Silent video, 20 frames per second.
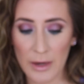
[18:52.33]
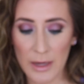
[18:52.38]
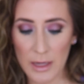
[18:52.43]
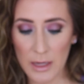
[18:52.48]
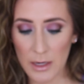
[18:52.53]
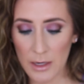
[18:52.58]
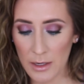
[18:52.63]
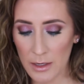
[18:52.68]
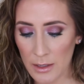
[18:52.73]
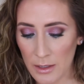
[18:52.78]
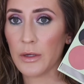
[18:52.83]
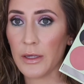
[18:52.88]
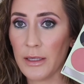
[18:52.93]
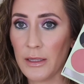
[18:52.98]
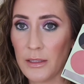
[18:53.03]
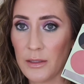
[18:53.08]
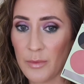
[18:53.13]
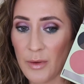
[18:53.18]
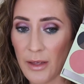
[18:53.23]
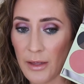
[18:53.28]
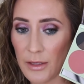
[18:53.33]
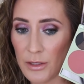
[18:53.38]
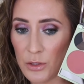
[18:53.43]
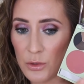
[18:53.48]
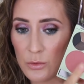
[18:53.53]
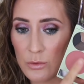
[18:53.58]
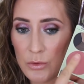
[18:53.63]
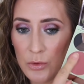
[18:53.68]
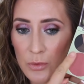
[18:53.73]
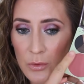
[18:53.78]
right here. But in this palette,
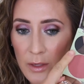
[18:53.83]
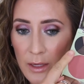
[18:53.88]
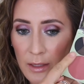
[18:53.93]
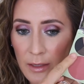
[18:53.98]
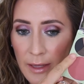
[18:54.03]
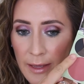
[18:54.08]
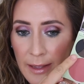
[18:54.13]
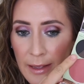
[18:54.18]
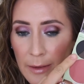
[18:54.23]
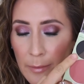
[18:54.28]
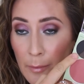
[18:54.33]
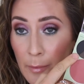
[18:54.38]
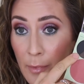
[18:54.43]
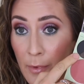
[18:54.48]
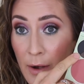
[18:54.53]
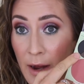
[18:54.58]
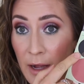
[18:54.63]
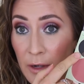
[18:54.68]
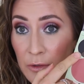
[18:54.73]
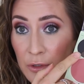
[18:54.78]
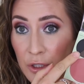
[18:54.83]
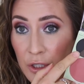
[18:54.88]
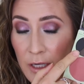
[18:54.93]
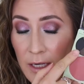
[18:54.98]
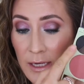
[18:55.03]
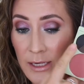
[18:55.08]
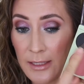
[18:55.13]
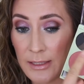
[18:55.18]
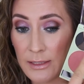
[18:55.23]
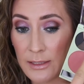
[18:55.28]
you do get like brow
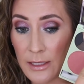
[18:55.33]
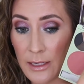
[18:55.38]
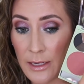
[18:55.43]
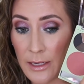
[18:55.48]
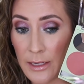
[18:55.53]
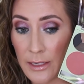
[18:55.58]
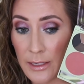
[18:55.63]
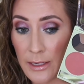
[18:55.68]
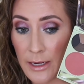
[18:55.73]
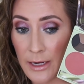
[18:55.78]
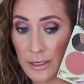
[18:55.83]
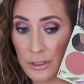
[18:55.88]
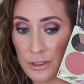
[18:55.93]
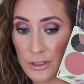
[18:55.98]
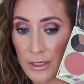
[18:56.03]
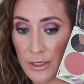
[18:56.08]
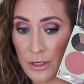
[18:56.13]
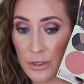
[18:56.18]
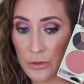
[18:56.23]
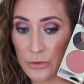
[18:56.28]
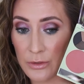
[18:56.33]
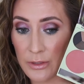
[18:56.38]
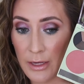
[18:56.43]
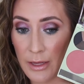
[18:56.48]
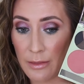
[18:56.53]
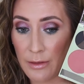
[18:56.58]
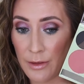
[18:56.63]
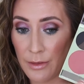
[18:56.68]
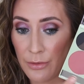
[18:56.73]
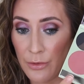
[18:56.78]
shades and eyeshadows
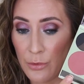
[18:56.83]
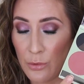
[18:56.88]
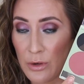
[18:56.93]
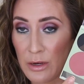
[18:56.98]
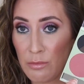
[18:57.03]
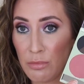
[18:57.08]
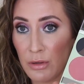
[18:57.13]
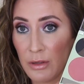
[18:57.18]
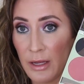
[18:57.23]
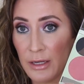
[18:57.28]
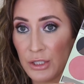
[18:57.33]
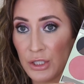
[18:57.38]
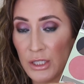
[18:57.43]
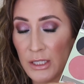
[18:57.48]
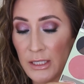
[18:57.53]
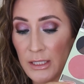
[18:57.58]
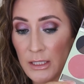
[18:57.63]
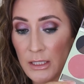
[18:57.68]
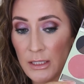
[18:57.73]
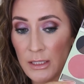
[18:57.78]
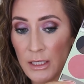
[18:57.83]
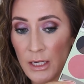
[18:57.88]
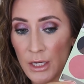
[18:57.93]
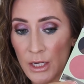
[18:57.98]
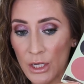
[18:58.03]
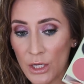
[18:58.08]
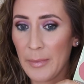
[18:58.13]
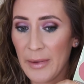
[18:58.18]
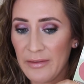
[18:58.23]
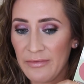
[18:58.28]
and then three blushes.
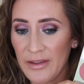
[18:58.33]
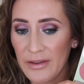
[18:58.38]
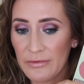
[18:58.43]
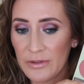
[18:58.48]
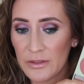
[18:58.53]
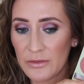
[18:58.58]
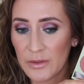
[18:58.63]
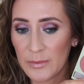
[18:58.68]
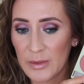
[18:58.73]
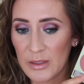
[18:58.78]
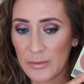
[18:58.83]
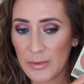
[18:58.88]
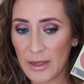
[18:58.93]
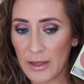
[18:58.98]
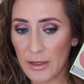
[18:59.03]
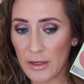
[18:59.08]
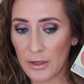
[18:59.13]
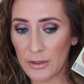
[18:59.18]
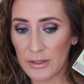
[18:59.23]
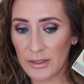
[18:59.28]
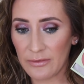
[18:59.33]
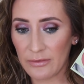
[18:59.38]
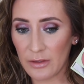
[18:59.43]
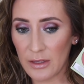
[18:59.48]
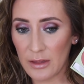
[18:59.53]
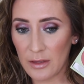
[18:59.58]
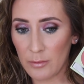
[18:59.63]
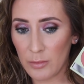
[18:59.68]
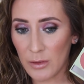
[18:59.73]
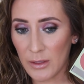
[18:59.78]
My favorites from this palette are definitely the